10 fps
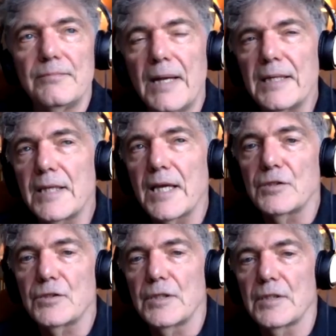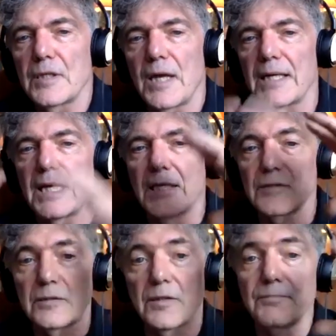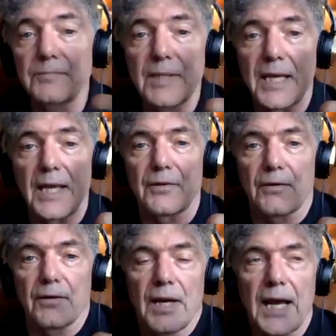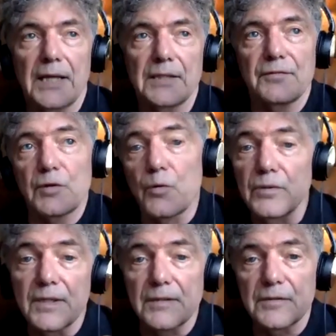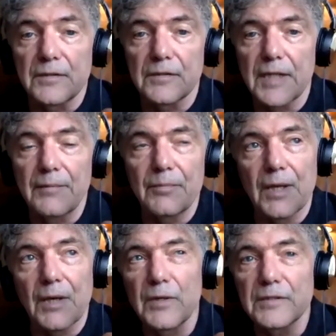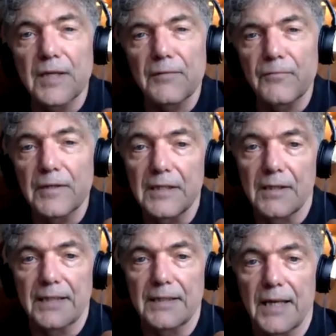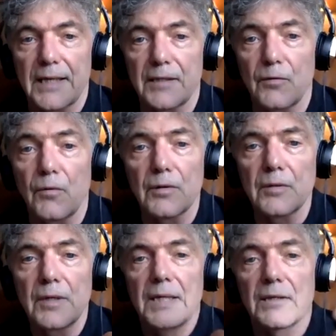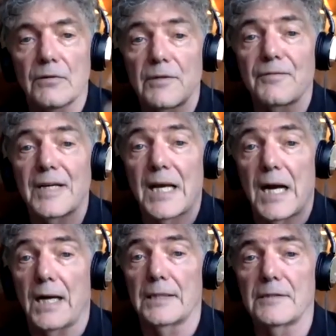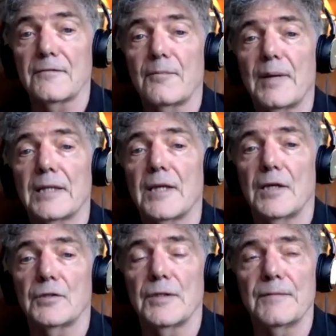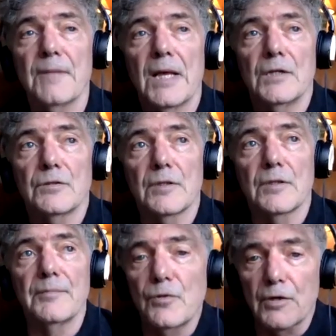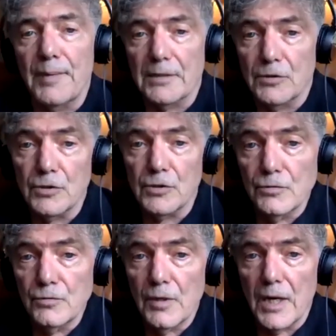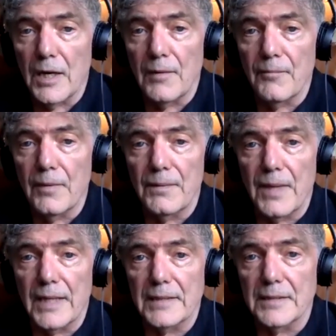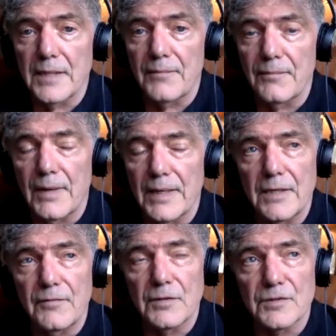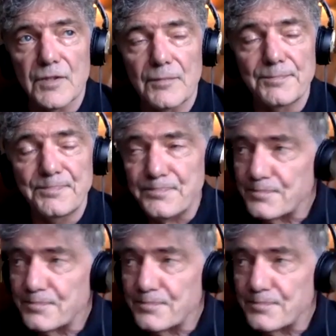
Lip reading: meditation kind of gets lumped together as if it all does the same thing. Well, it's not really like that at all. There are different kinds of meditation. So let me talk about two that might give you some